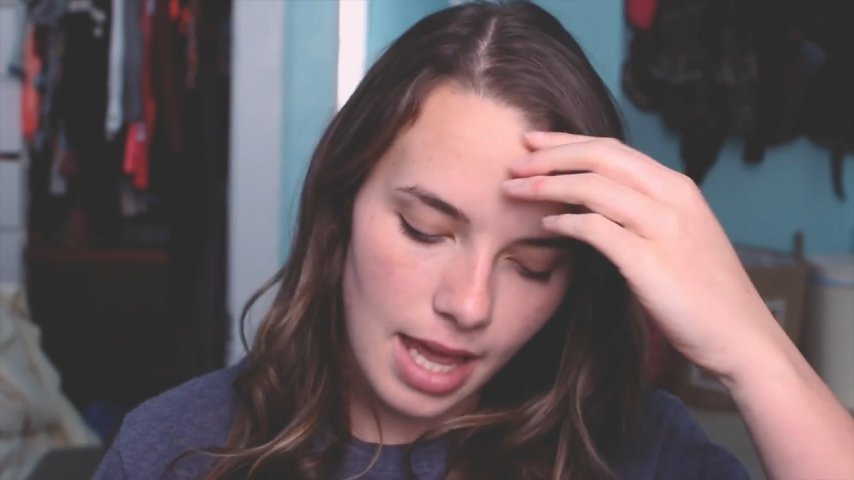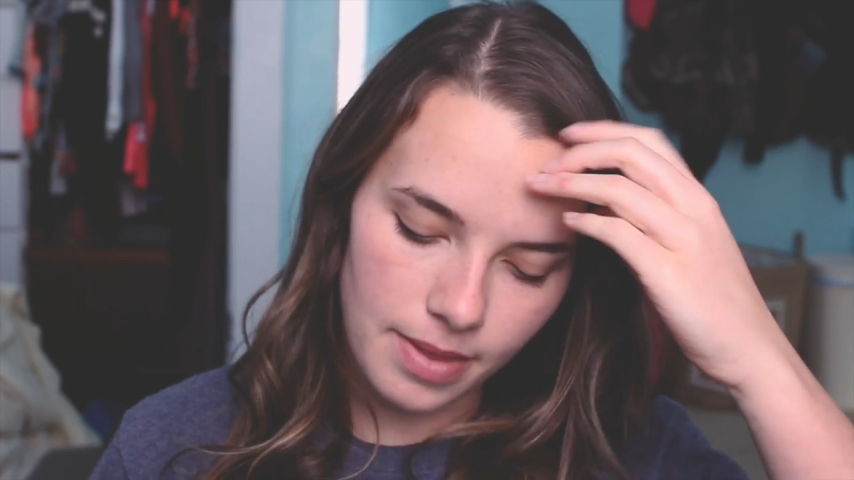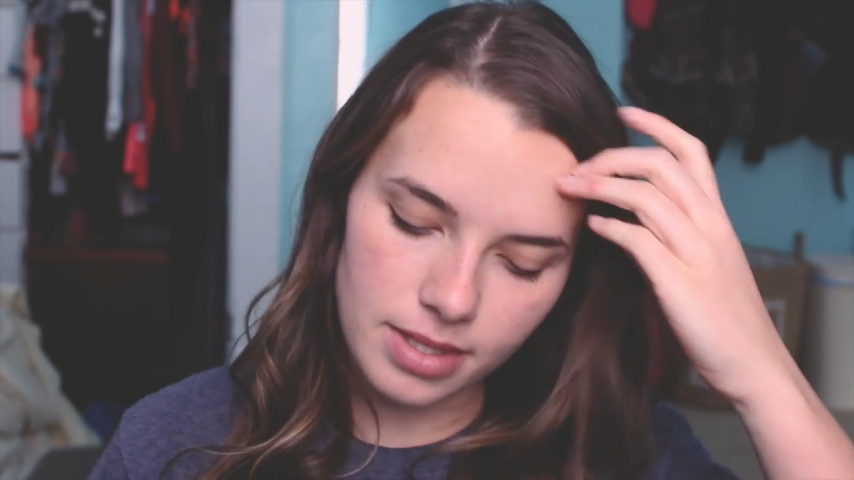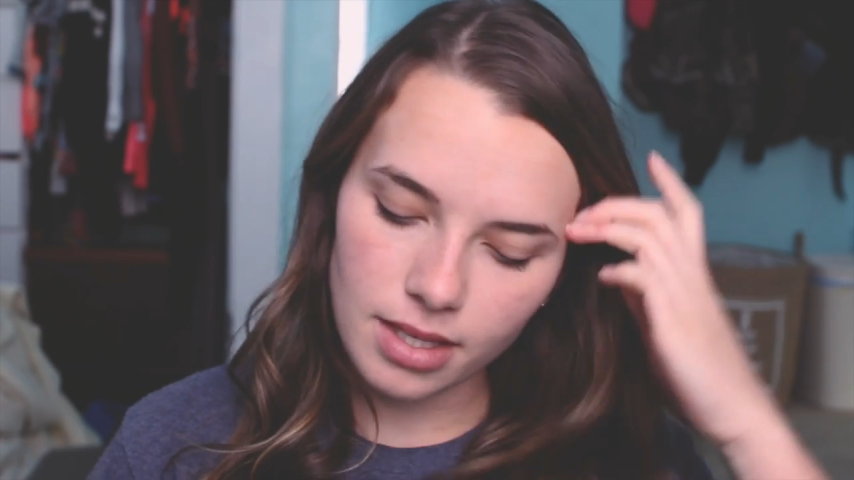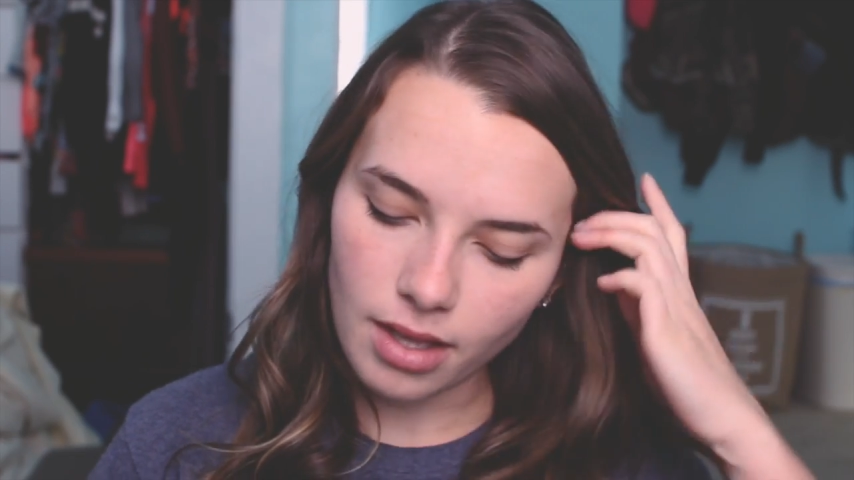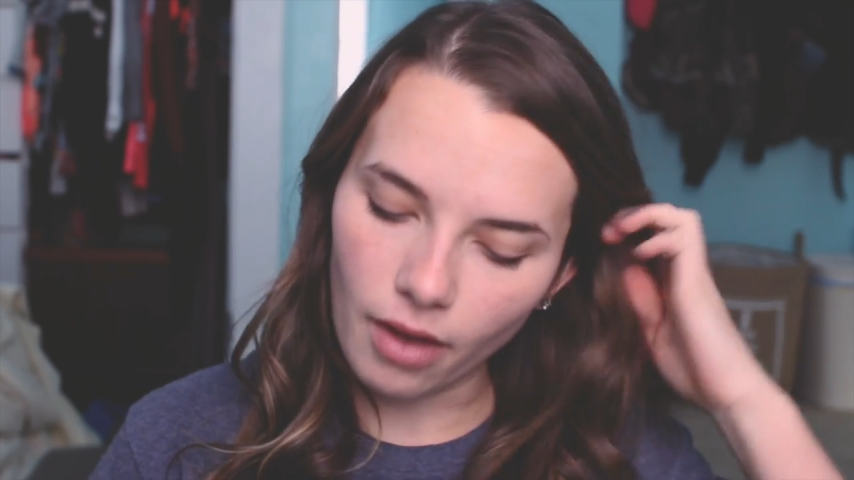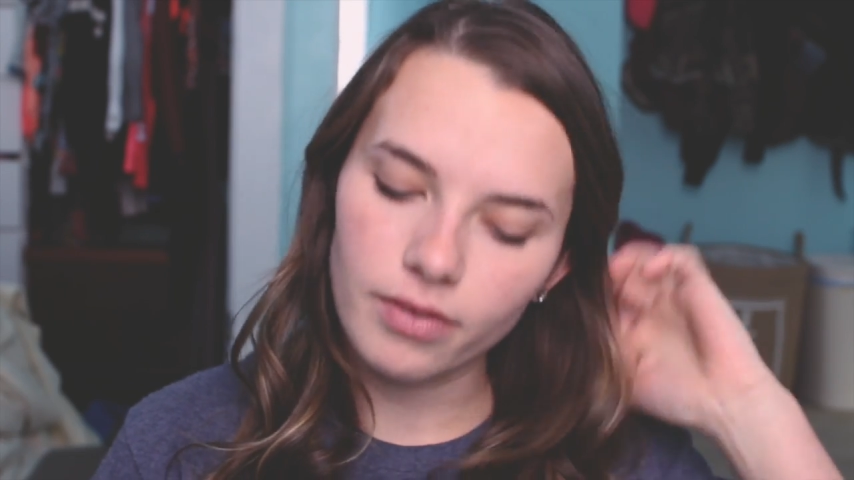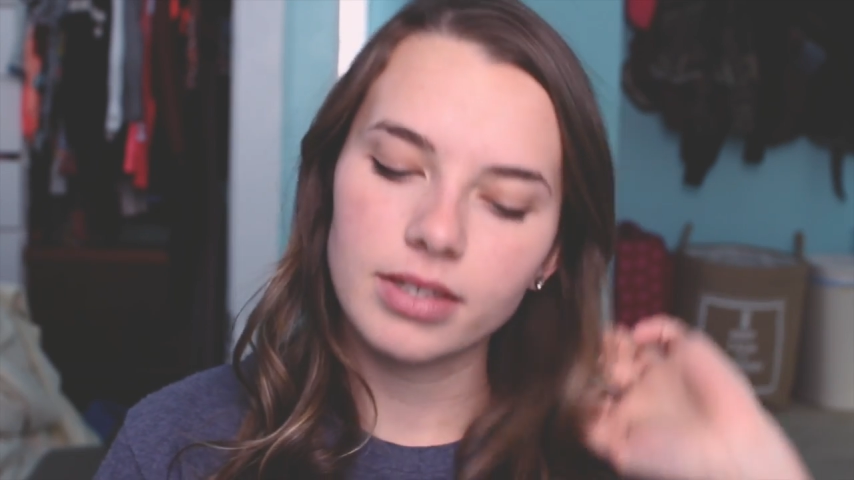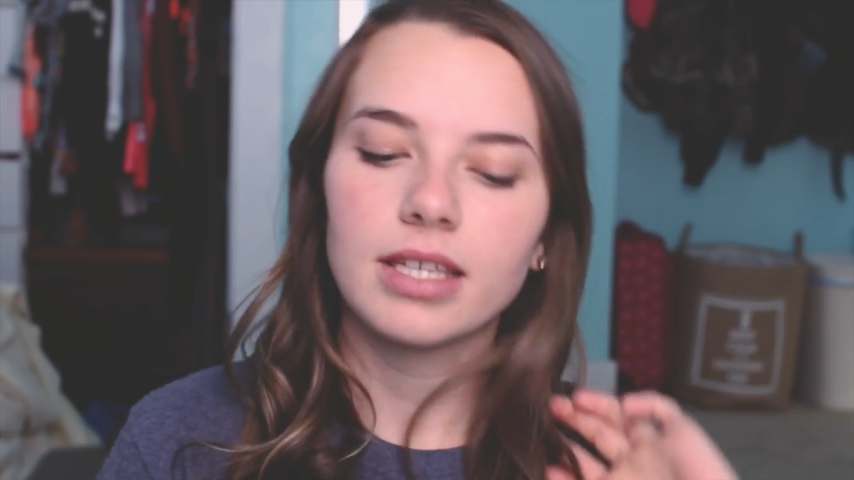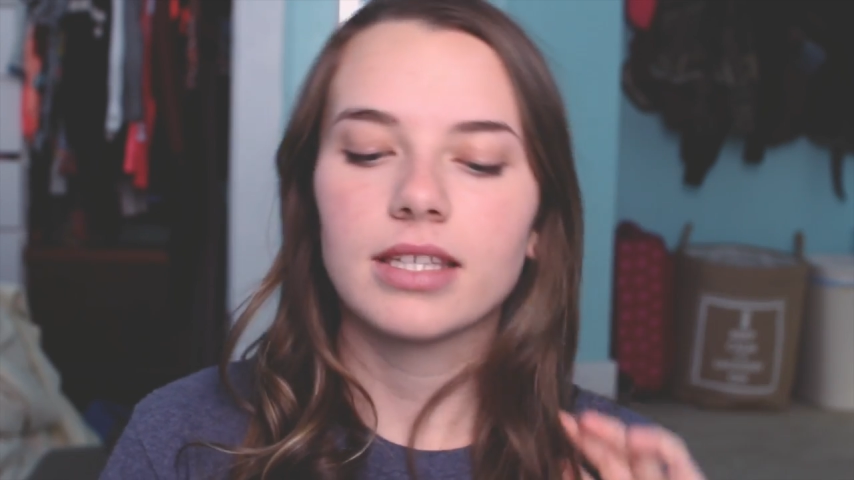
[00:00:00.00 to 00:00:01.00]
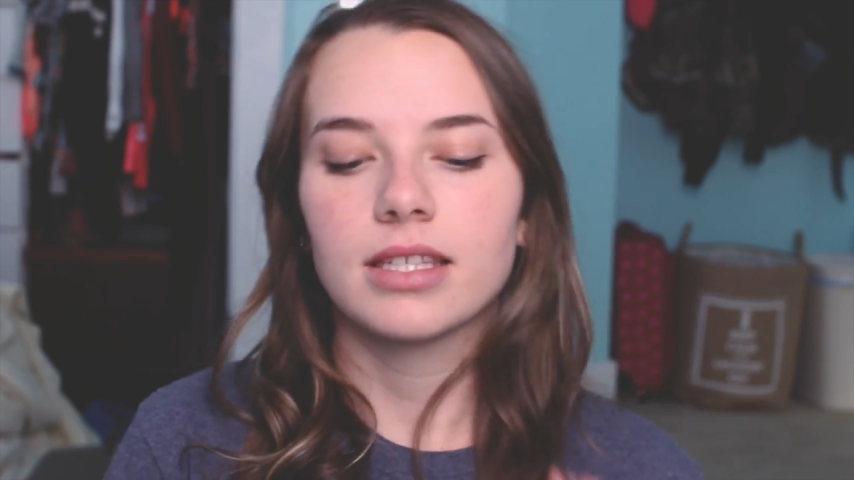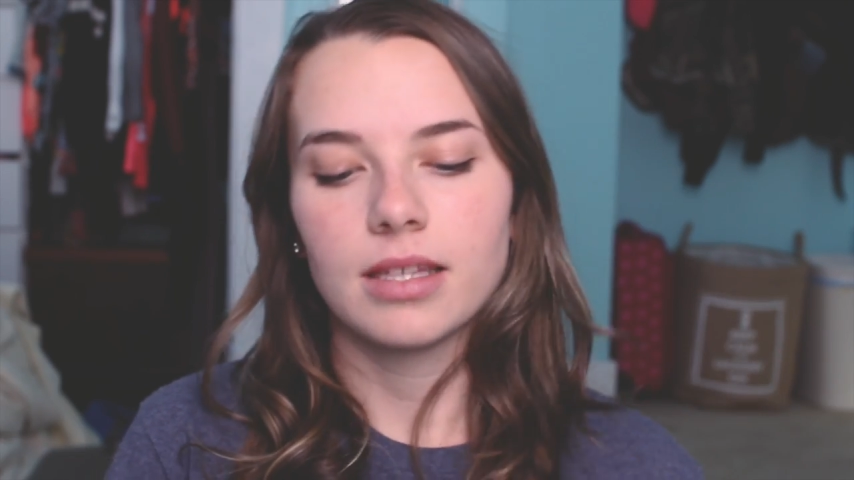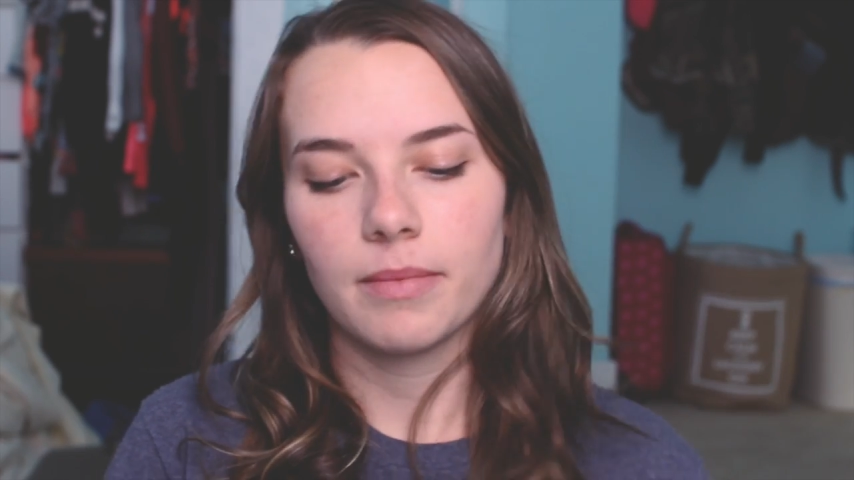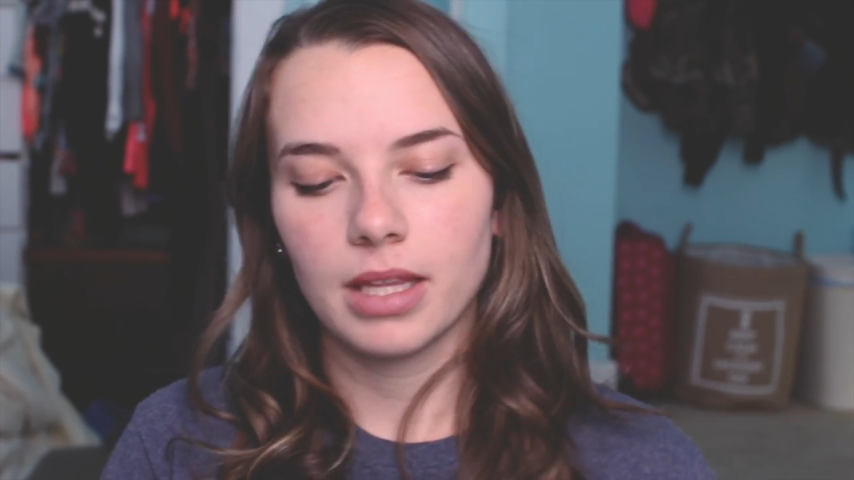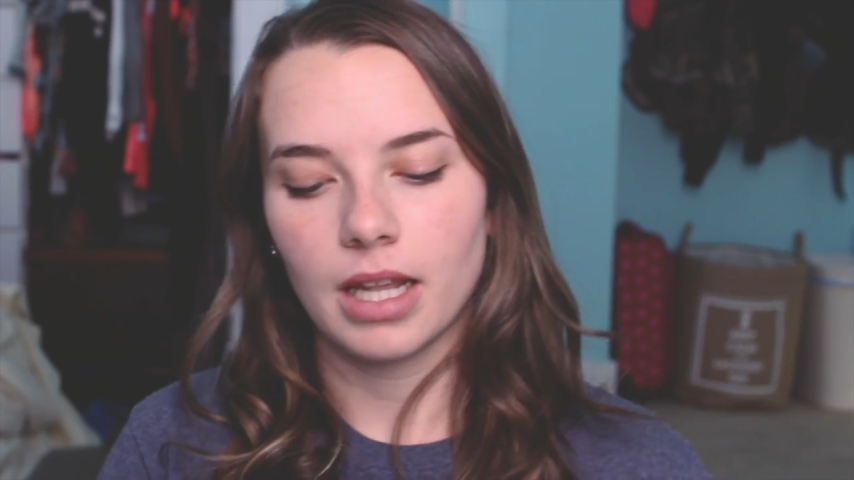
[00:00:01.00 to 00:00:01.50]
This obviously isn't
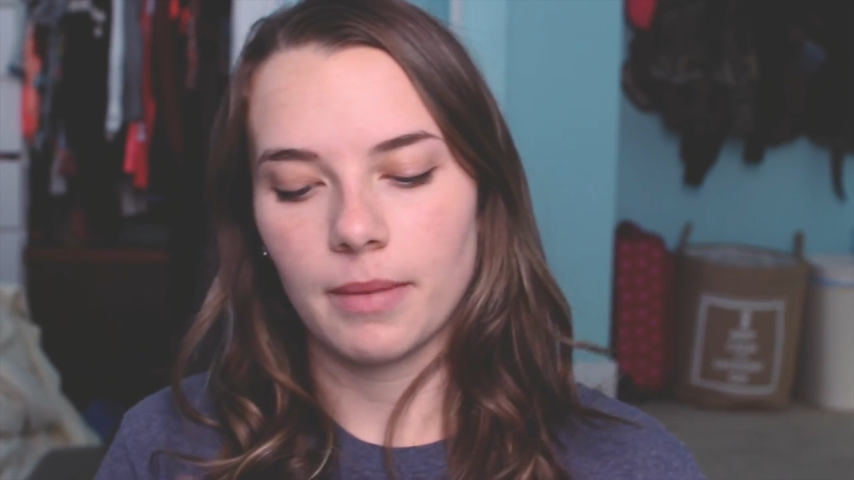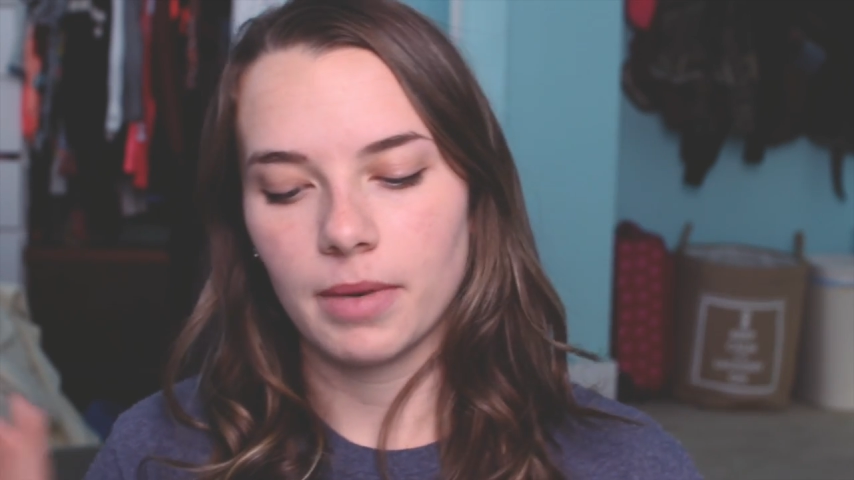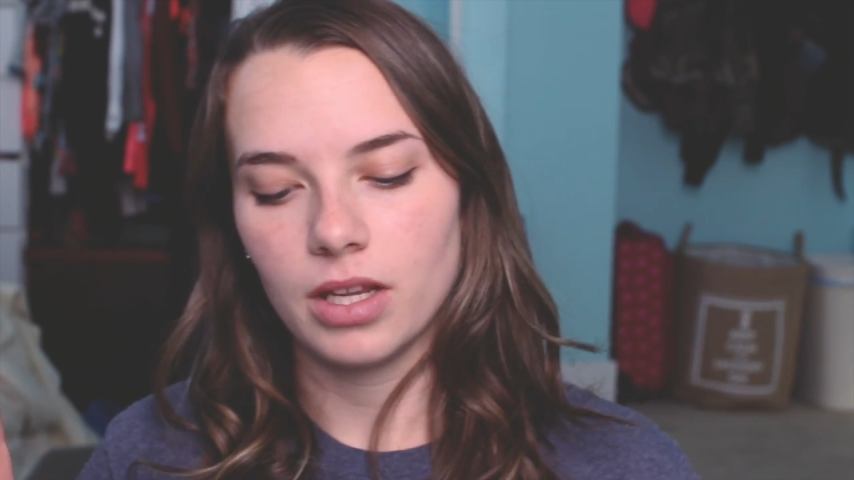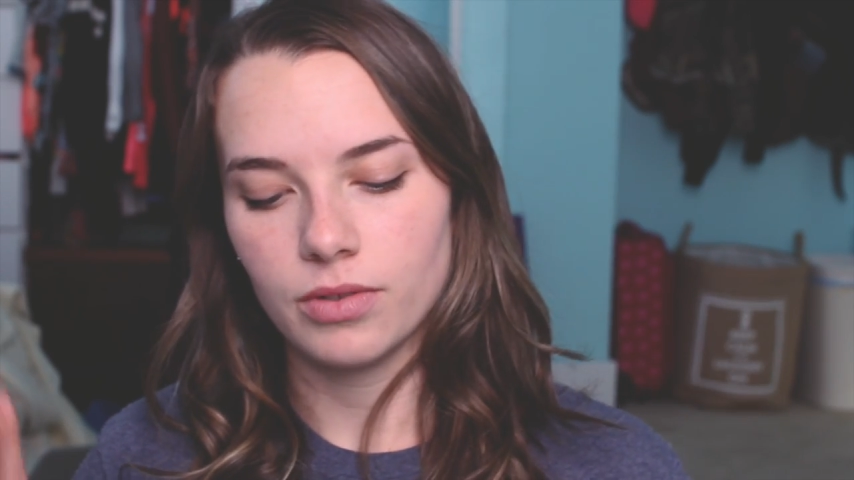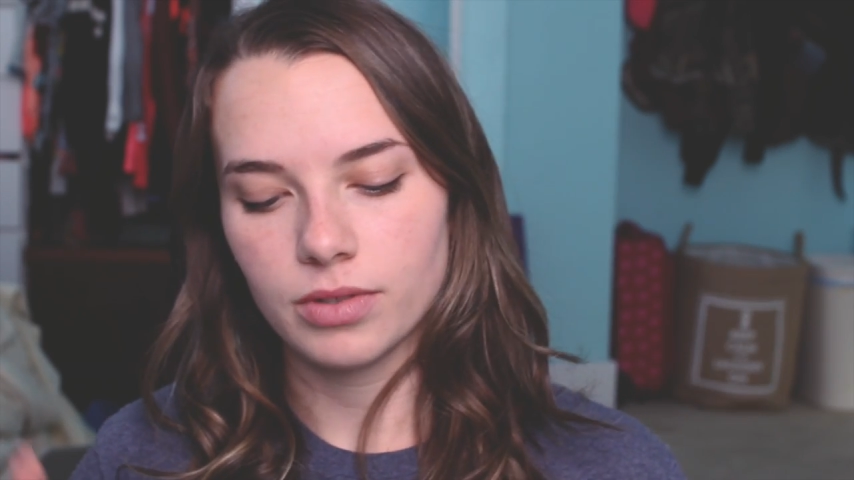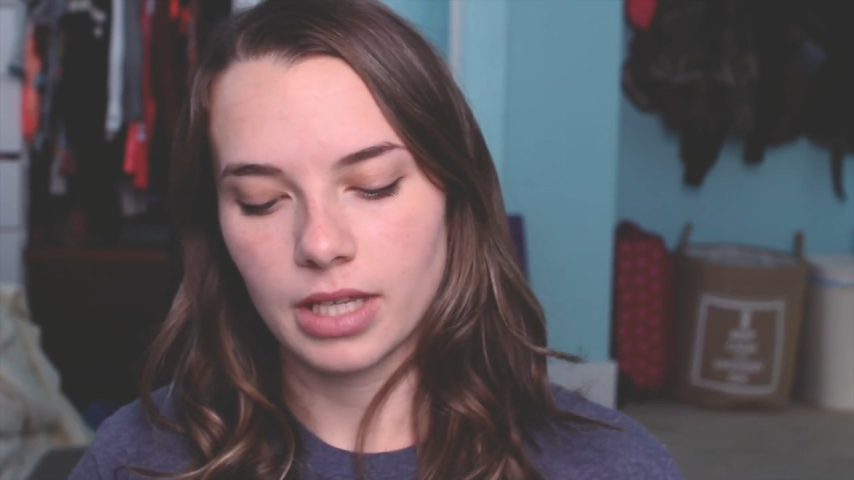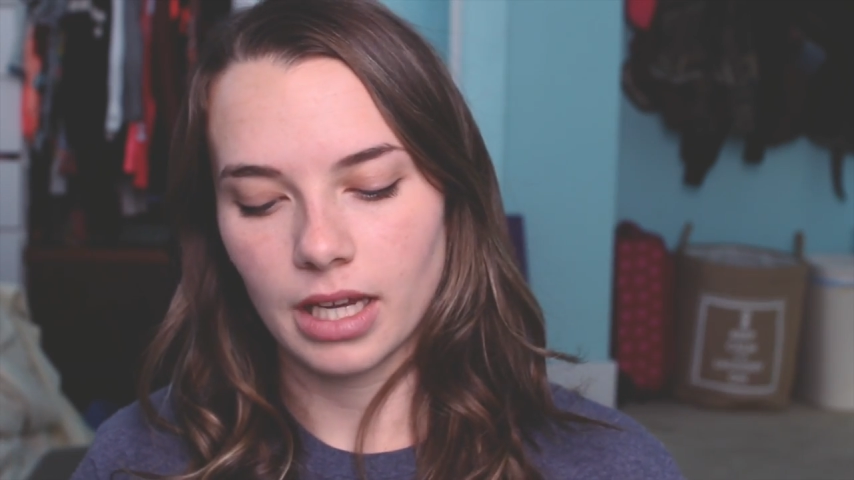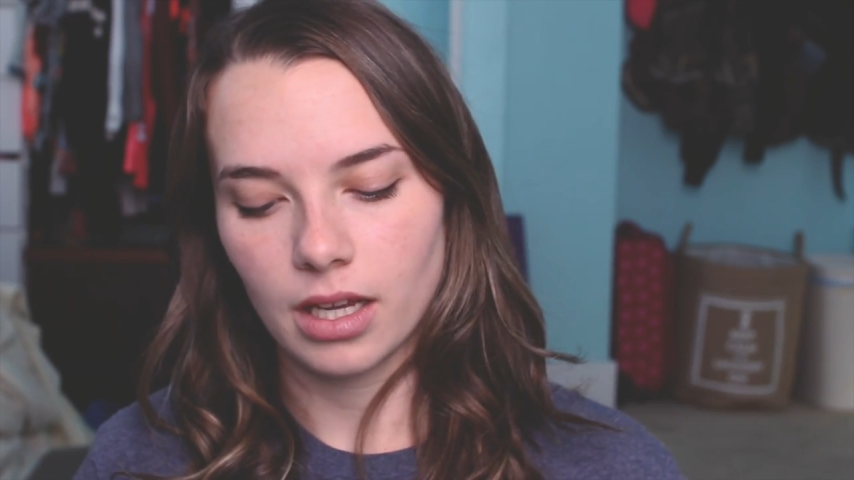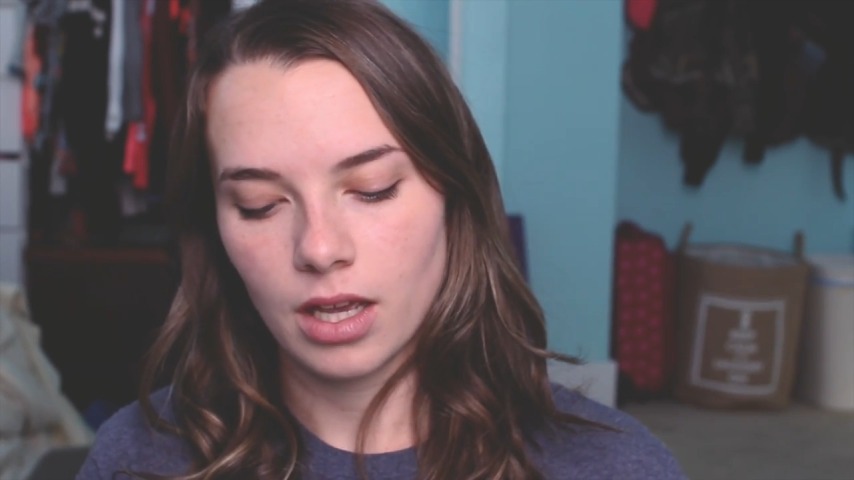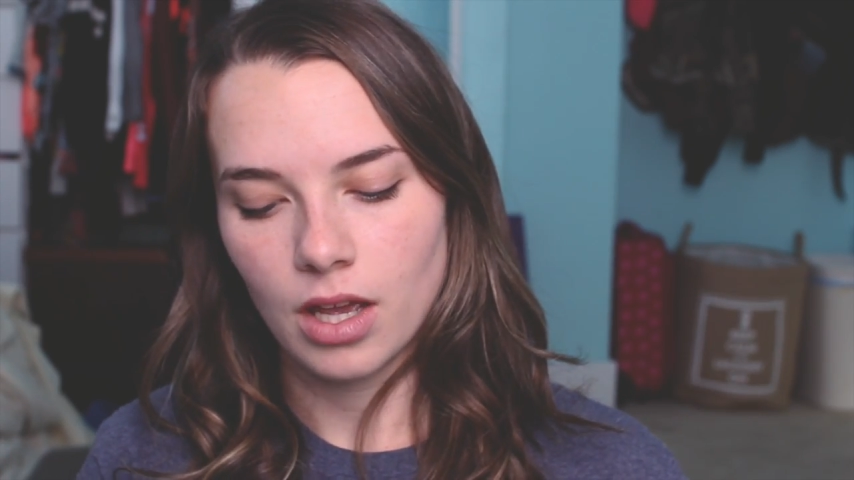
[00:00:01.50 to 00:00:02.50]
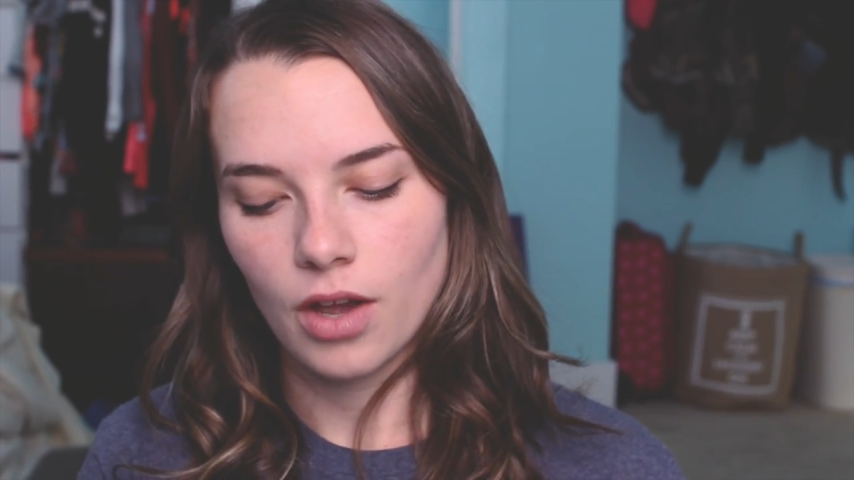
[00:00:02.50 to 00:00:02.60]
something that I'm gonna use like